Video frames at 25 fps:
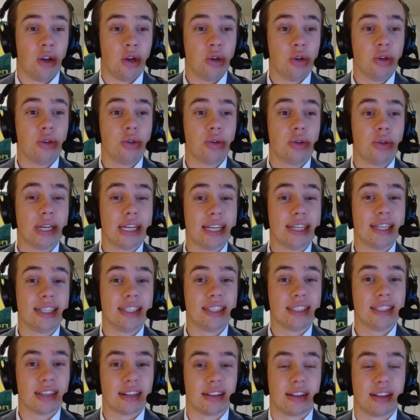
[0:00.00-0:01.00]
Who
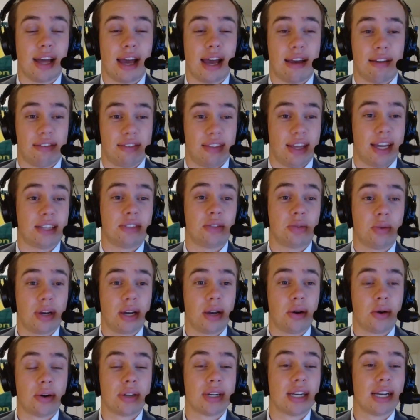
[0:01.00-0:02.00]
is left? That's
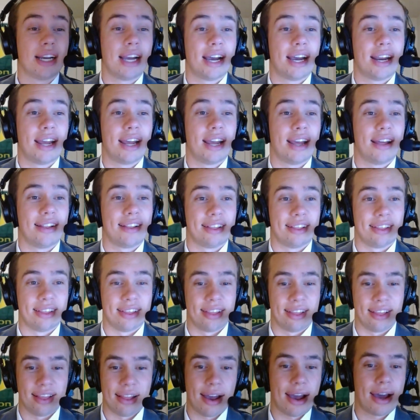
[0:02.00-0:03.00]
why Oregon got a
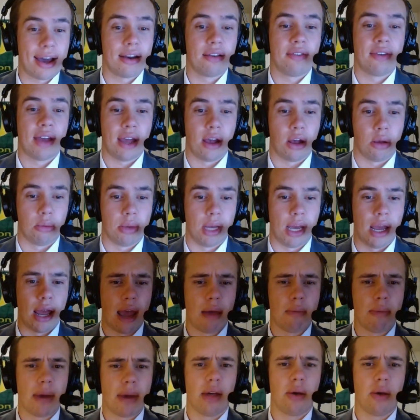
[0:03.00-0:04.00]
lot of help.
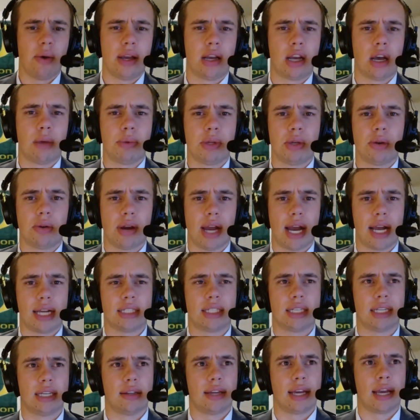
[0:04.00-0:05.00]
And by the way, a couple of you were
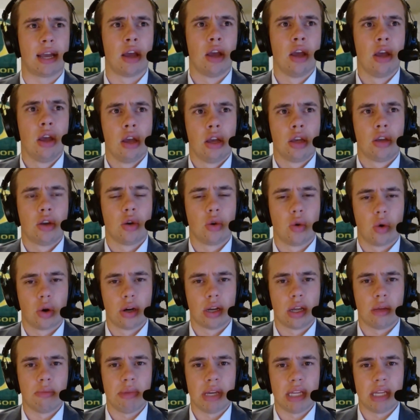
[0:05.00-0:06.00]
asking, like, could
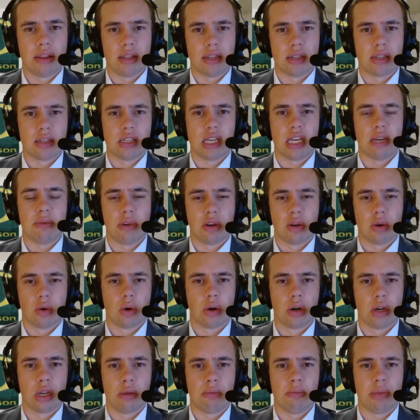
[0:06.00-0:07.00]
Oregon beat this team? Could
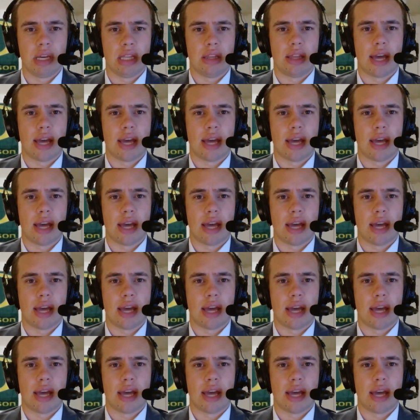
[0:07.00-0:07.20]
Oregon